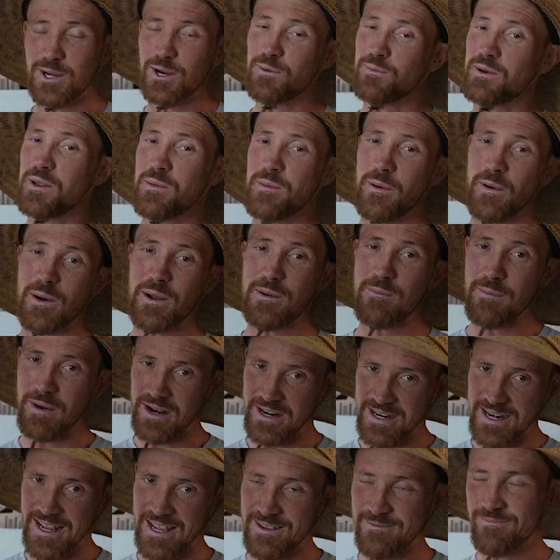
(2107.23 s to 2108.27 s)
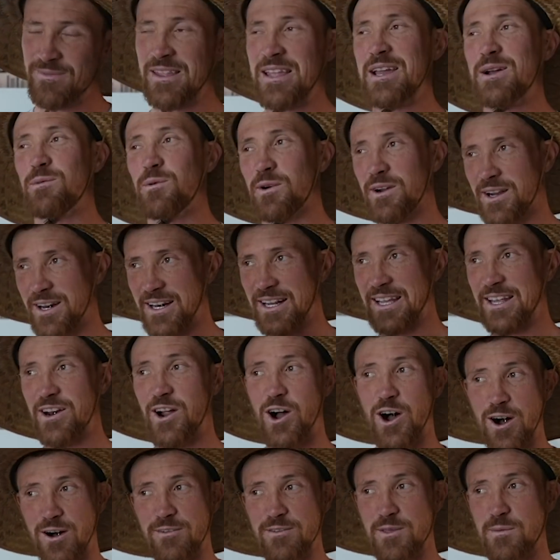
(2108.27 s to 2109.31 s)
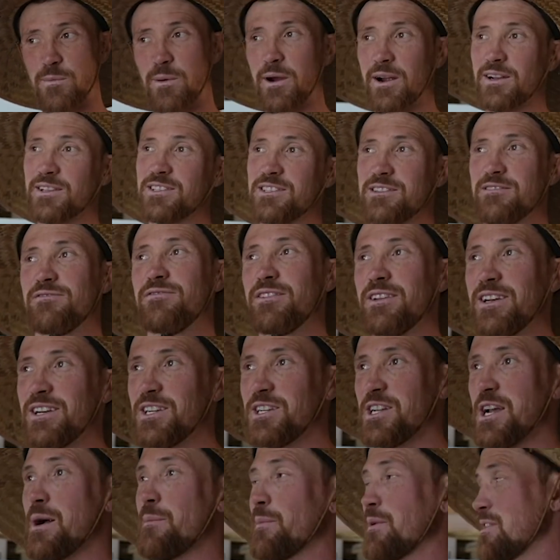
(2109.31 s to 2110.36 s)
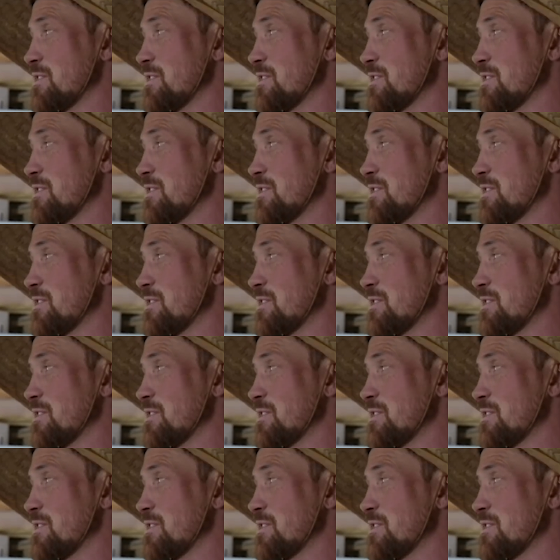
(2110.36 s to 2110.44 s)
Home Depot on Monday. We're going to get all of the parts to finish up,